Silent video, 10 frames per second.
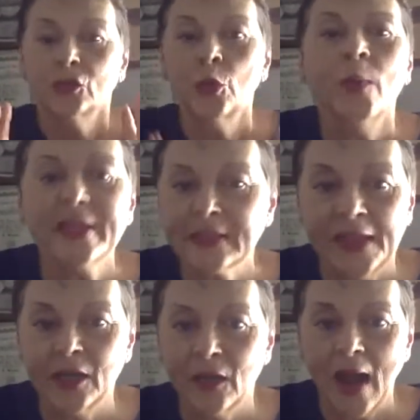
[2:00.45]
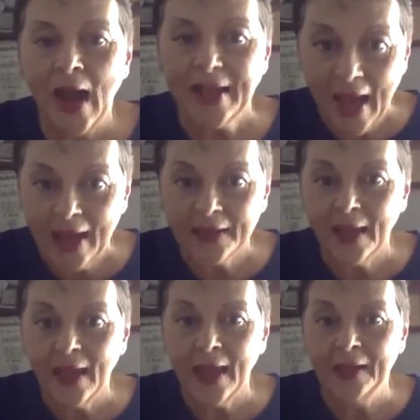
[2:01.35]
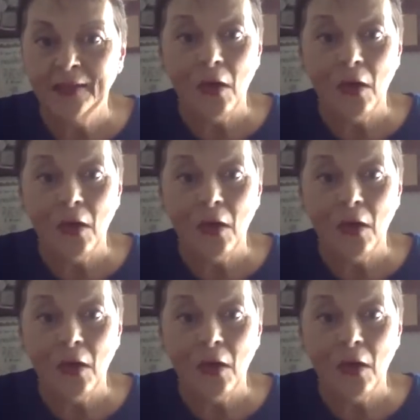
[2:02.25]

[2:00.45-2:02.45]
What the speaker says: 2 weeks later, I got an